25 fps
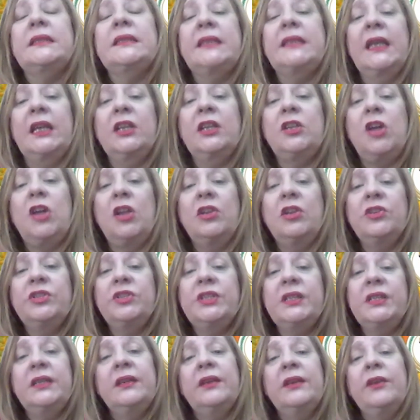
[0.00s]

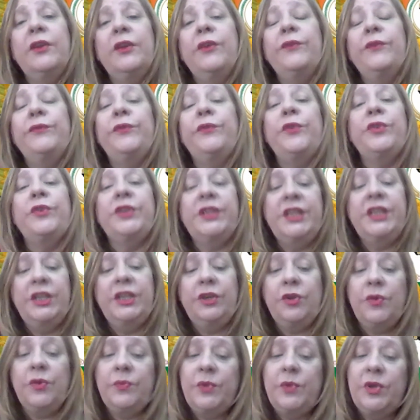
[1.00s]
technology, for
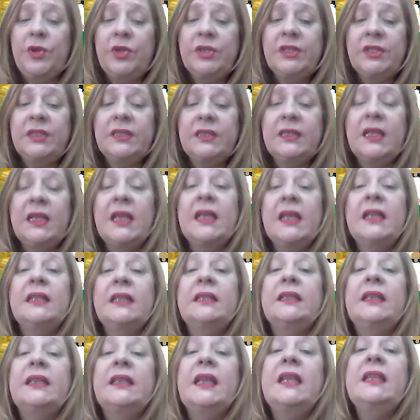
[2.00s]
e-commerce,
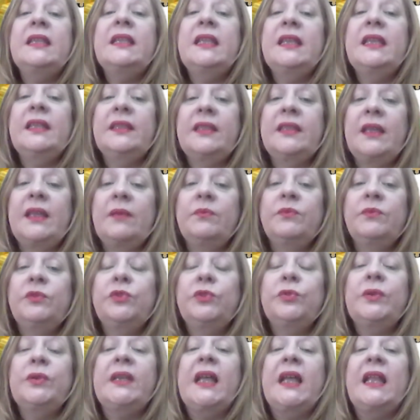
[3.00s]
training them
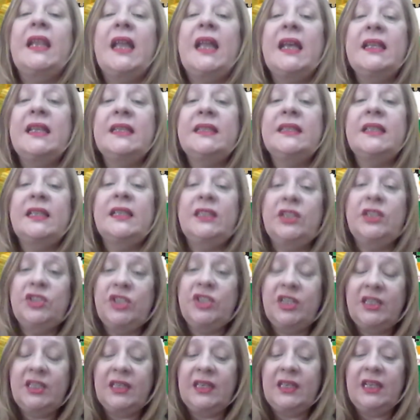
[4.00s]
to realize the
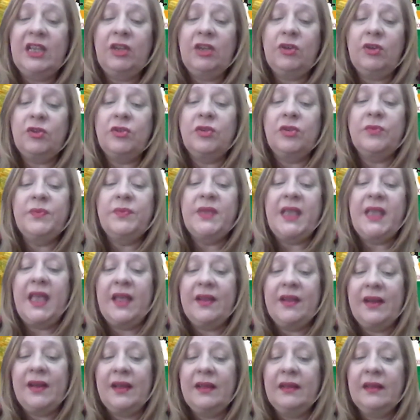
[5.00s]
digital economy
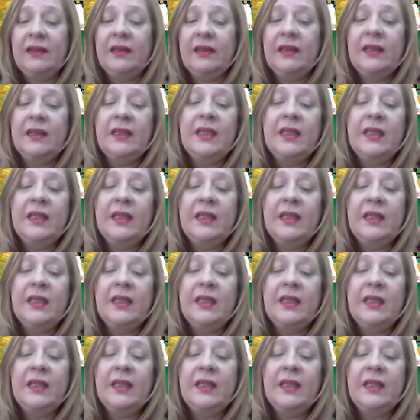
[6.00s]
era.